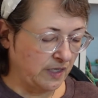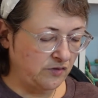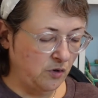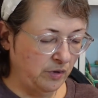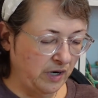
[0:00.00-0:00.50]

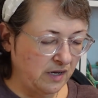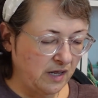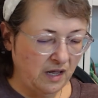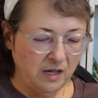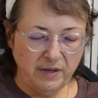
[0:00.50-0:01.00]
So when I
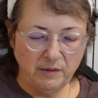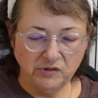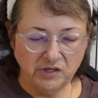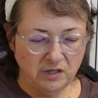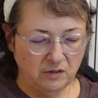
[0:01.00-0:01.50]
am able
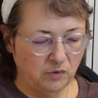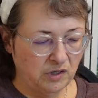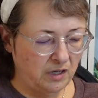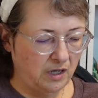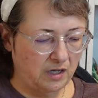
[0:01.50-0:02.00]
to get
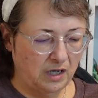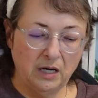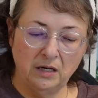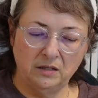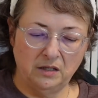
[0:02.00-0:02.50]
one,
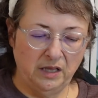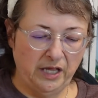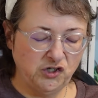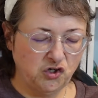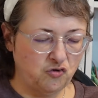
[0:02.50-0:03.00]
I
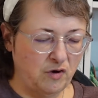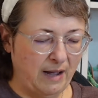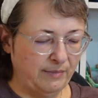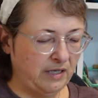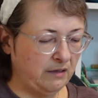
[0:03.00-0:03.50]
like to
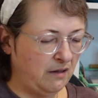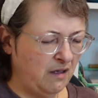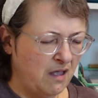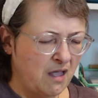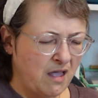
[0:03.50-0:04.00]
grab it.
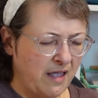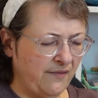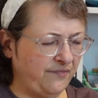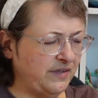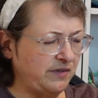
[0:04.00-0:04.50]

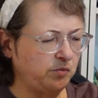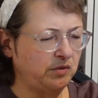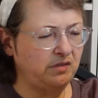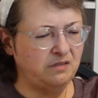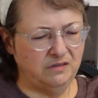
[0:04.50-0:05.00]
And this
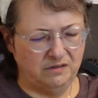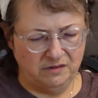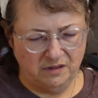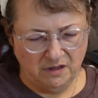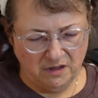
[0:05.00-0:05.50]
one
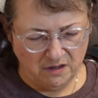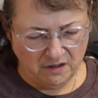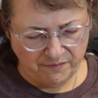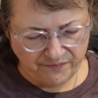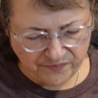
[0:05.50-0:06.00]

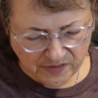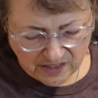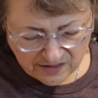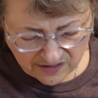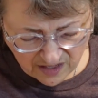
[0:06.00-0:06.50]

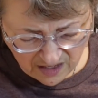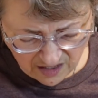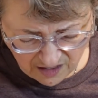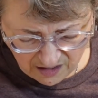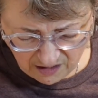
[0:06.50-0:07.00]
is
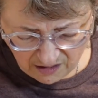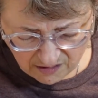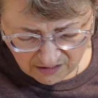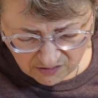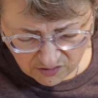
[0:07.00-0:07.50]
a
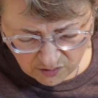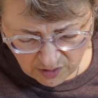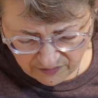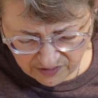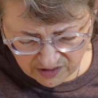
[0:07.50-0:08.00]
Do
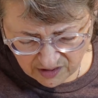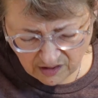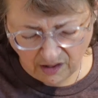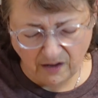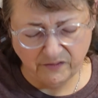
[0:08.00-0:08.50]
Everything
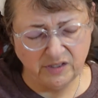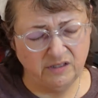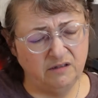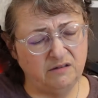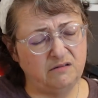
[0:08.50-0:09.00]
in Love, it
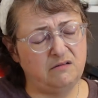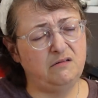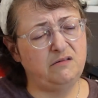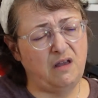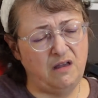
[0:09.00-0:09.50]
says.
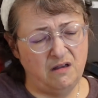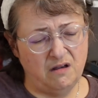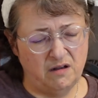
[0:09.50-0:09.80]
Is a...